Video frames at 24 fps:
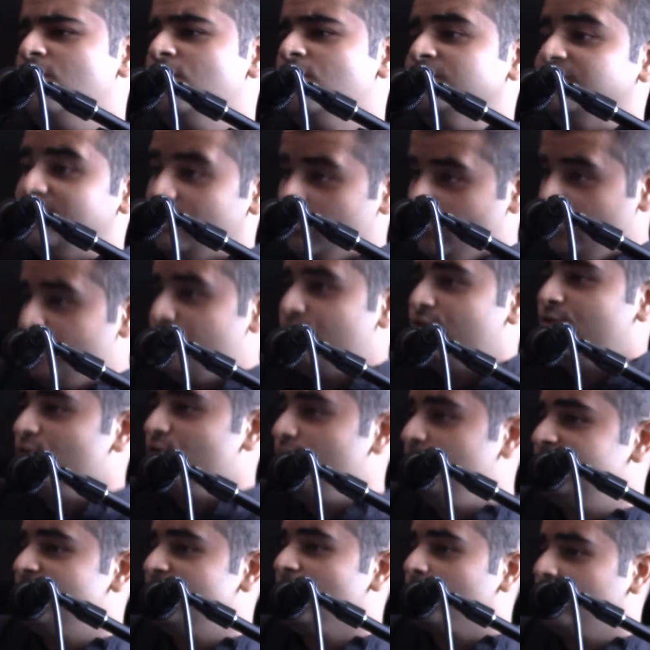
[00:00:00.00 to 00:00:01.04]
Then what do you do
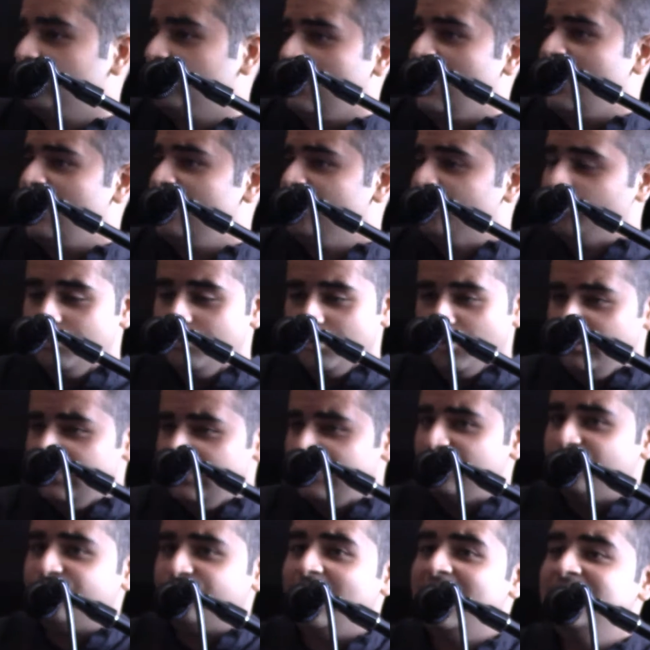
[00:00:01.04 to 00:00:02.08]
with the Quran? Do we only
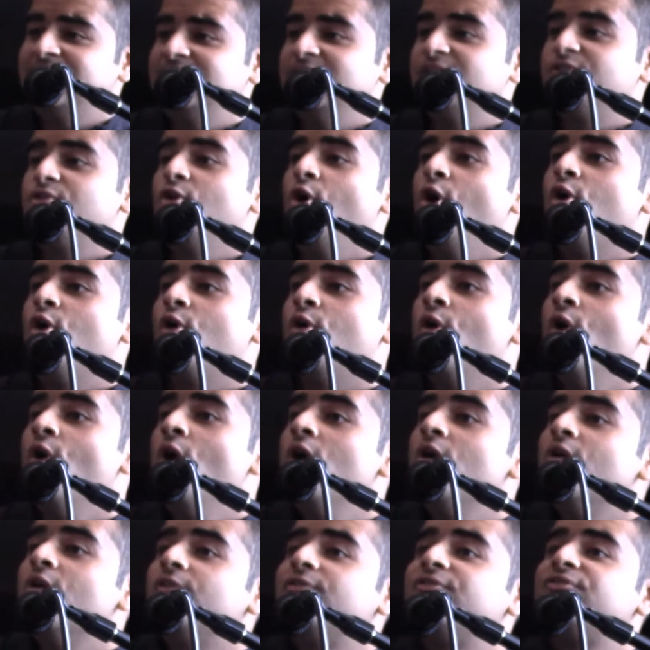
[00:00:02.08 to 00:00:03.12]
recite it? No.
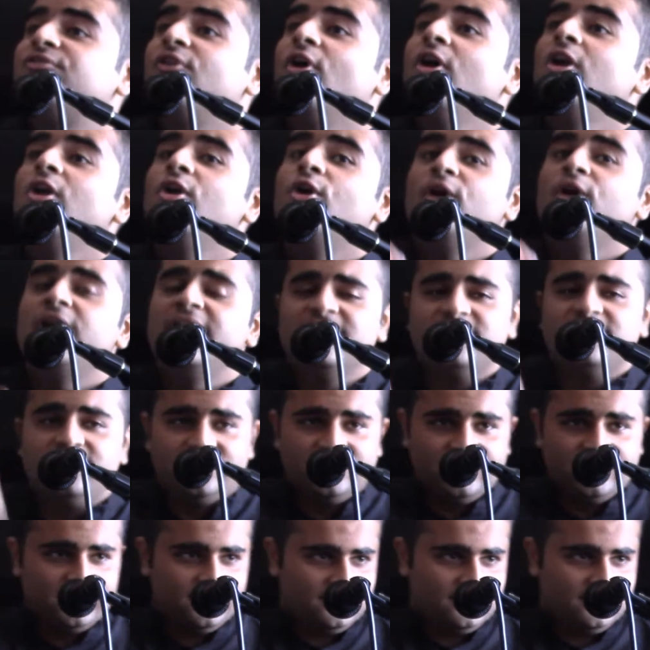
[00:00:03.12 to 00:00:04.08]
Follow it.